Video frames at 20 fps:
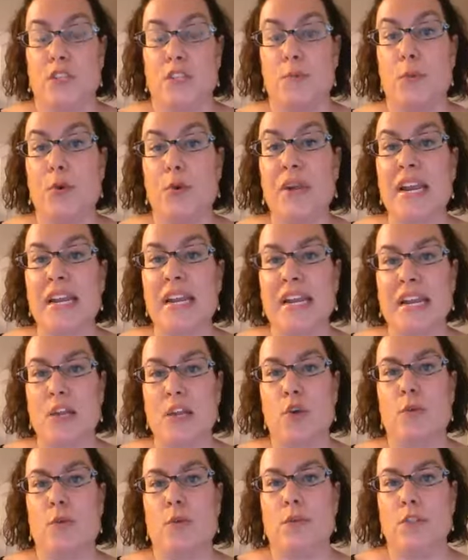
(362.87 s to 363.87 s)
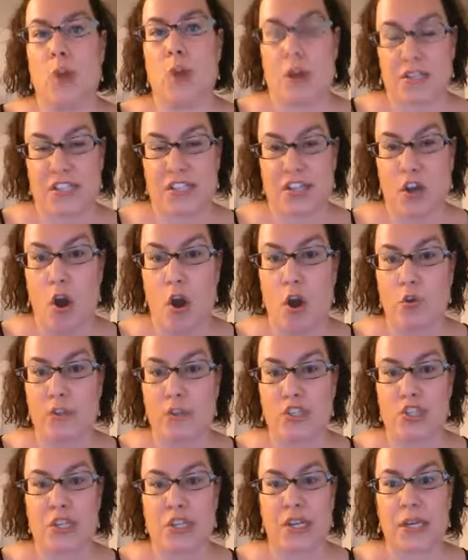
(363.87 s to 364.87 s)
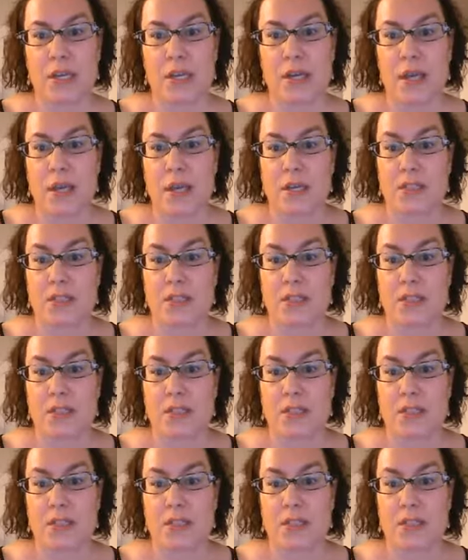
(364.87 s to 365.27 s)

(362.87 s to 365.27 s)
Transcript: marine ecotoxicology,